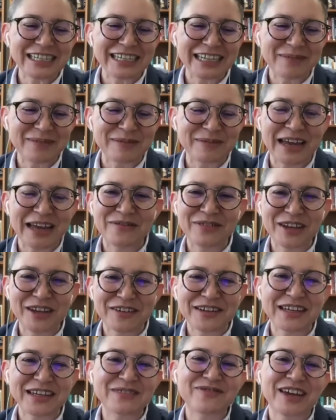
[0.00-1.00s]
I'm not
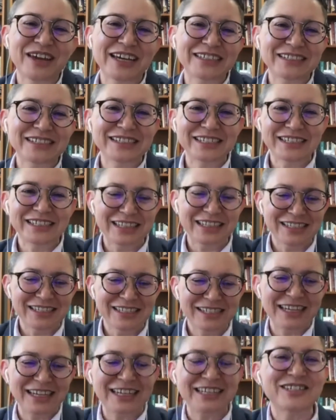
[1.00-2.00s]
very advanced in the
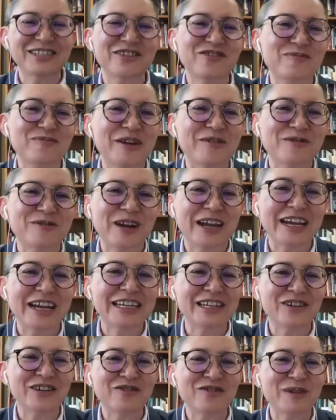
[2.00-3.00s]
stage of my
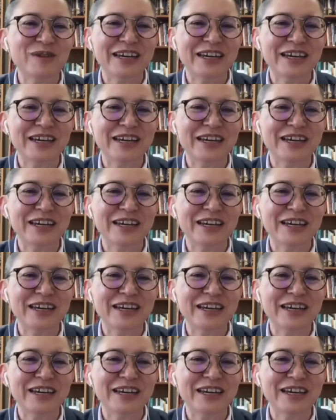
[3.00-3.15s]
writing of my...